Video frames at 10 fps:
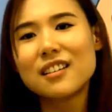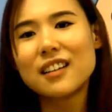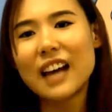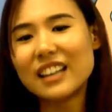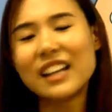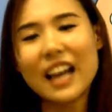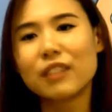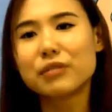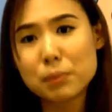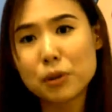at the end of
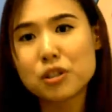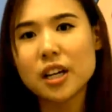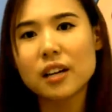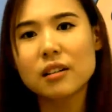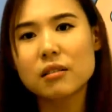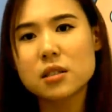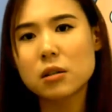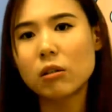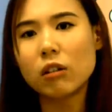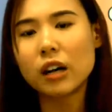the project.
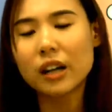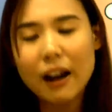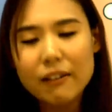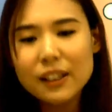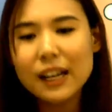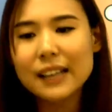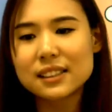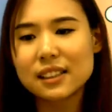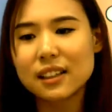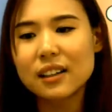So a cover
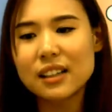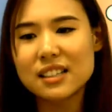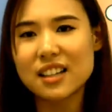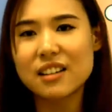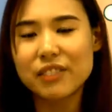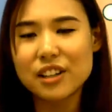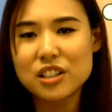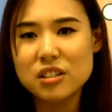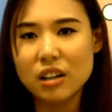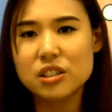letter, it's then a very
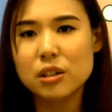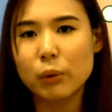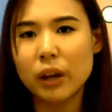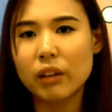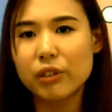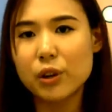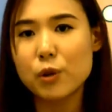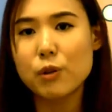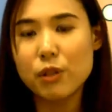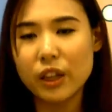structured way for you to
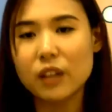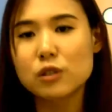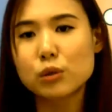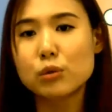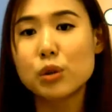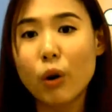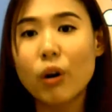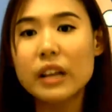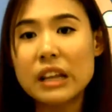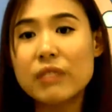think through
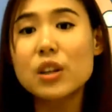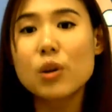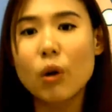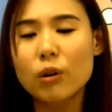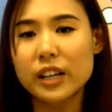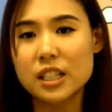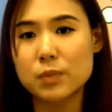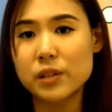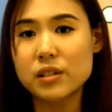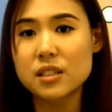even your own
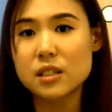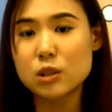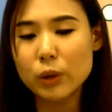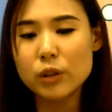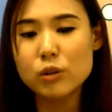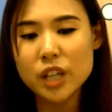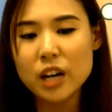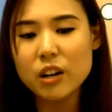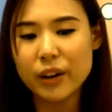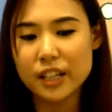experiences. So when you share
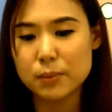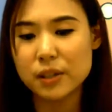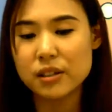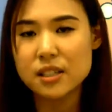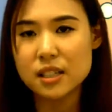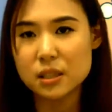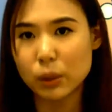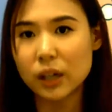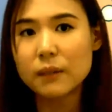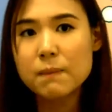your experience as
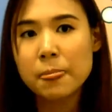well,